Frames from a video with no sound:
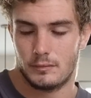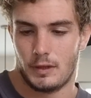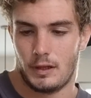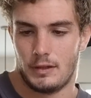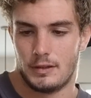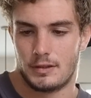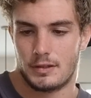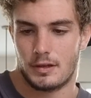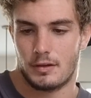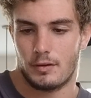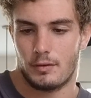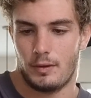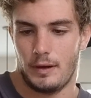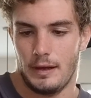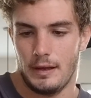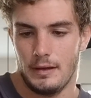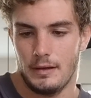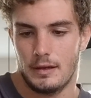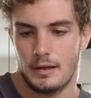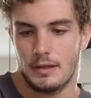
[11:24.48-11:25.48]
And so the
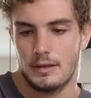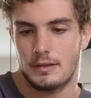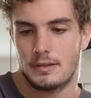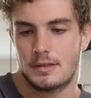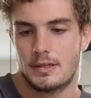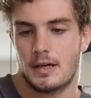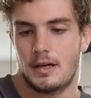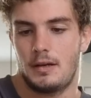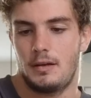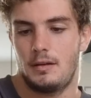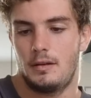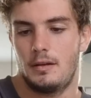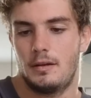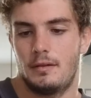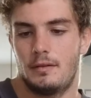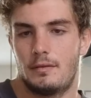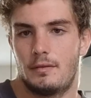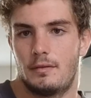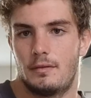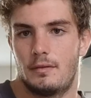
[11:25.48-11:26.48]
way you can tell
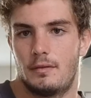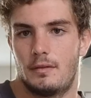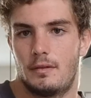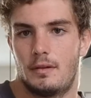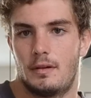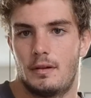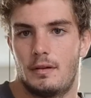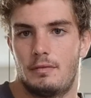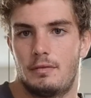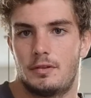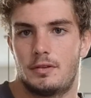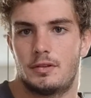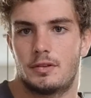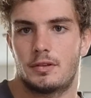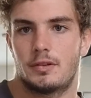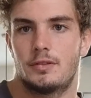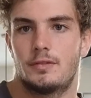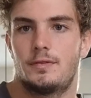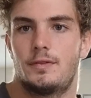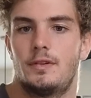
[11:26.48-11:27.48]
if the
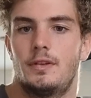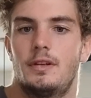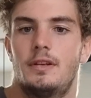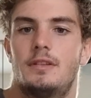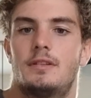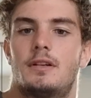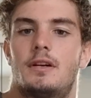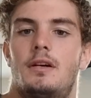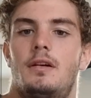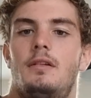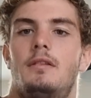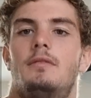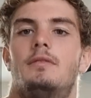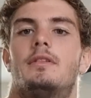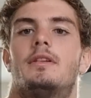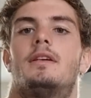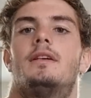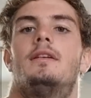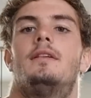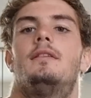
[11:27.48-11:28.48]
sugar is fully
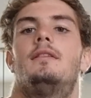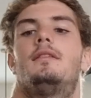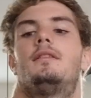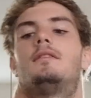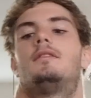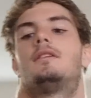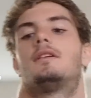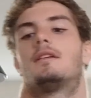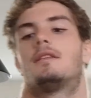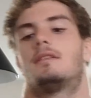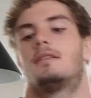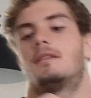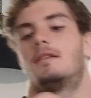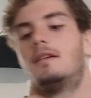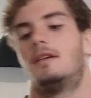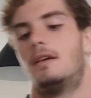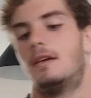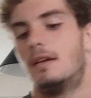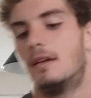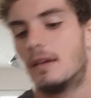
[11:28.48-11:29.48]
dissolved is
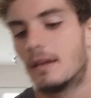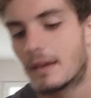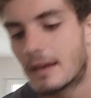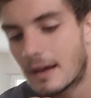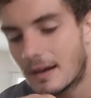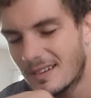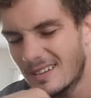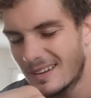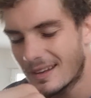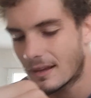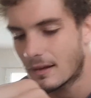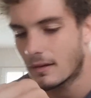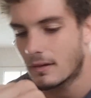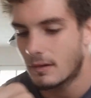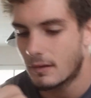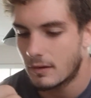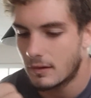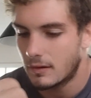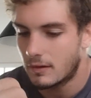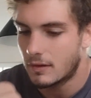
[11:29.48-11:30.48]
kind of like
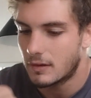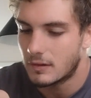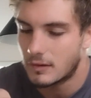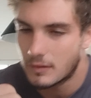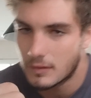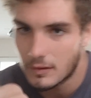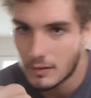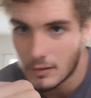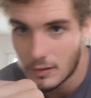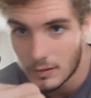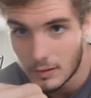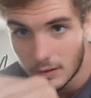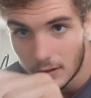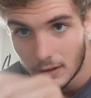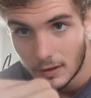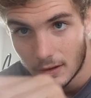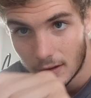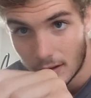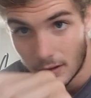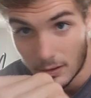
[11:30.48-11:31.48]

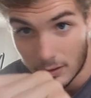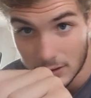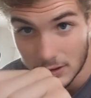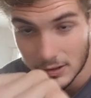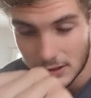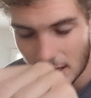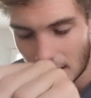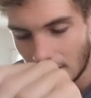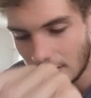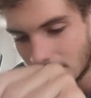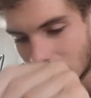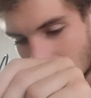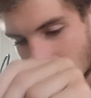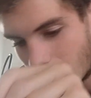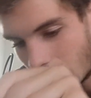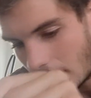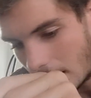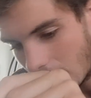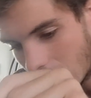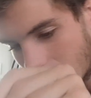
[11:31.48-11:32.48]
it'll settle to the
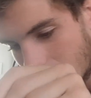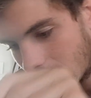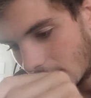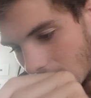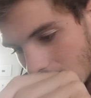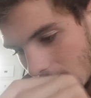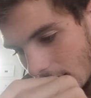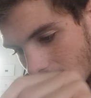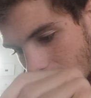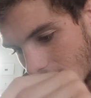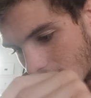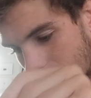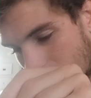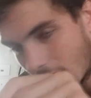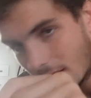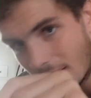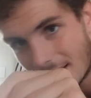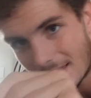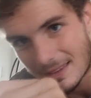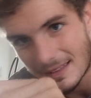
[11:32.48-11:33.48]
bottom, and you
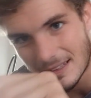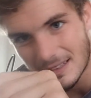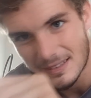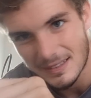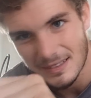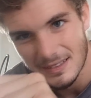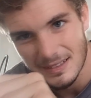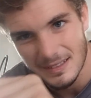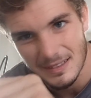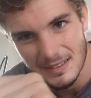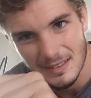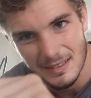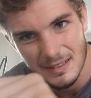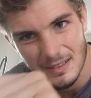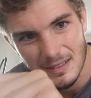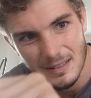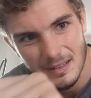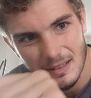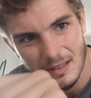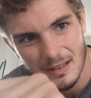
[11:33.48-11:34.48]
go like this
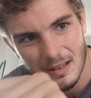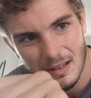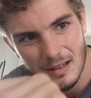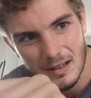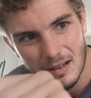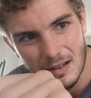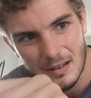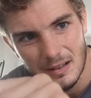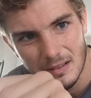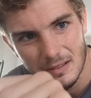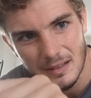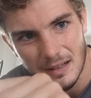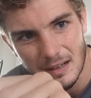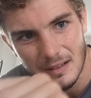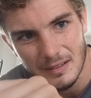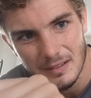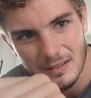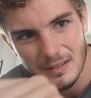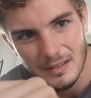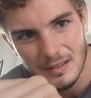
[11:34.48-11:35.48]
all
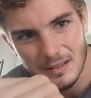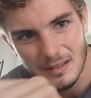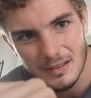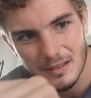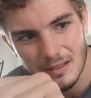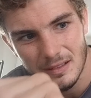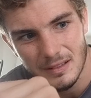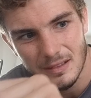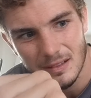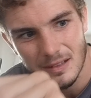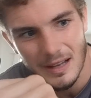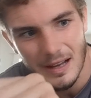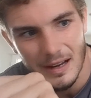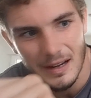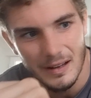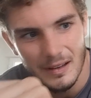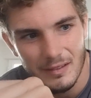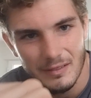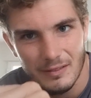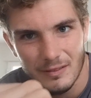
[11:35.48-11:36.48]
around. You'll
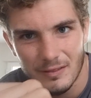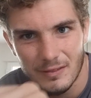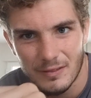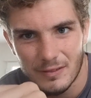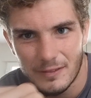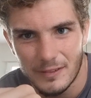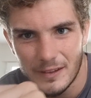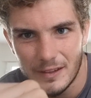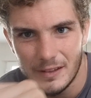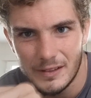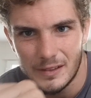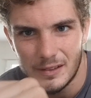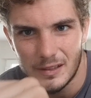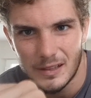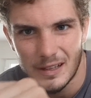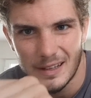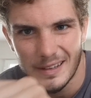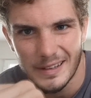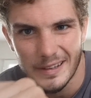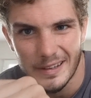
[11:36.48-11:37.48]
kind of feel
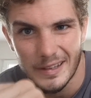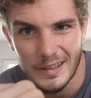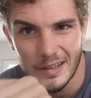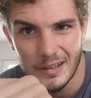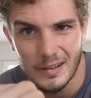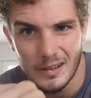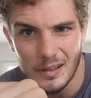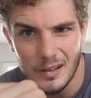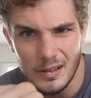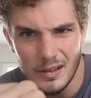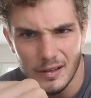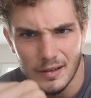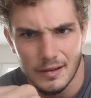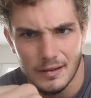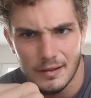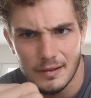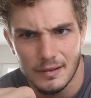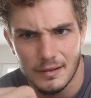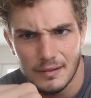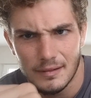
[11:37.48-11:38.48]
and hear
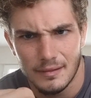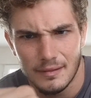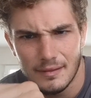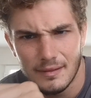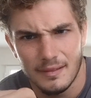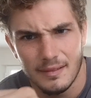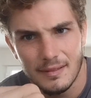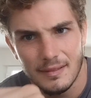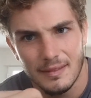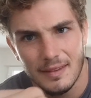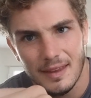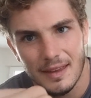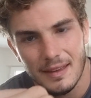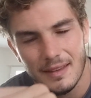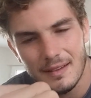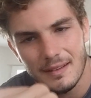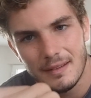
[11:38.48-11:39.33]
like